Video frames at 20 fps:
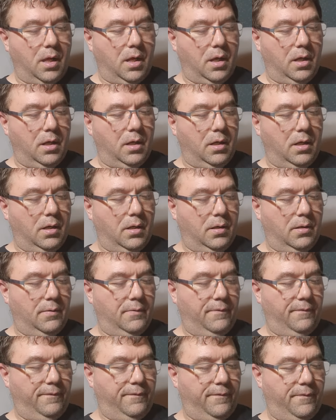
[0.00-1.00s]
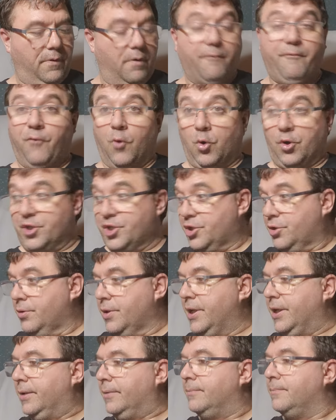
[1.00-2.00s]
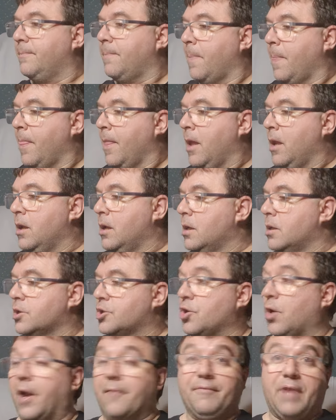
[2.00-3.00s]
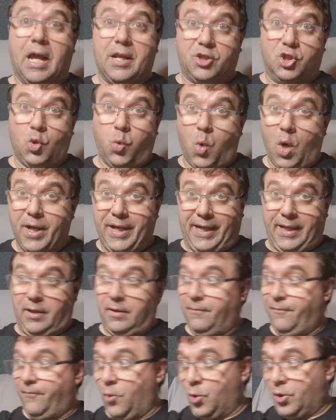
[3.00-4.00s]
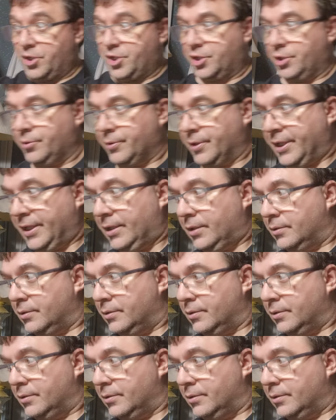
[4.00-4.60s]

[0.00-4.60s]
of forest green. So I've got 20 forest green.